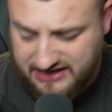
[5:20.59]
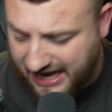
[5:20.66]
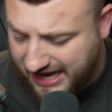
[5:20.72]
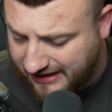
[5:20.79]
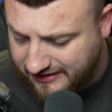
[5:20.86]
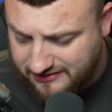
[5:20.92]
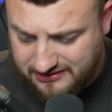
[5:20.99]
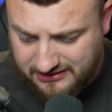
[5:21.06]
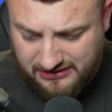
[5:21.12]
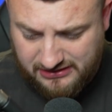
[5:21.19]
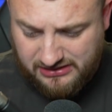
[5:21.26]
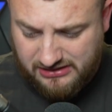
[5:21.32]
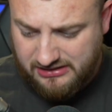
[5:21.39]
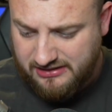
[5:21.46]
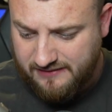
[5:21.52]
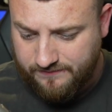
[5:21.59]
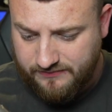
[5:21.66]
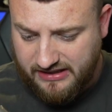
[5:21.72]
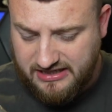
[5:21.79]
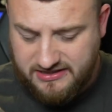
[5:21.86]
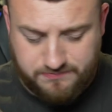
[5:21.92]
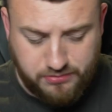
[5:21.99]
And
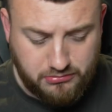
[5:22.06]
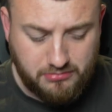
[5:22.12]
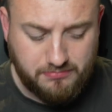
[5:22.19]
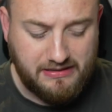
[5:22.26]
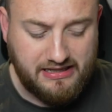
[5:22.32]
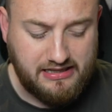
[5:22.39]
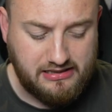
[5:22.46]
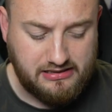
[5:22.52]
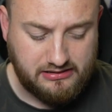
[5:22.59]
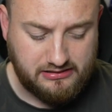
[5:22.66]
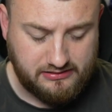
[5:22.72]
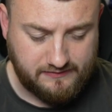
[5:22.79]
he's probably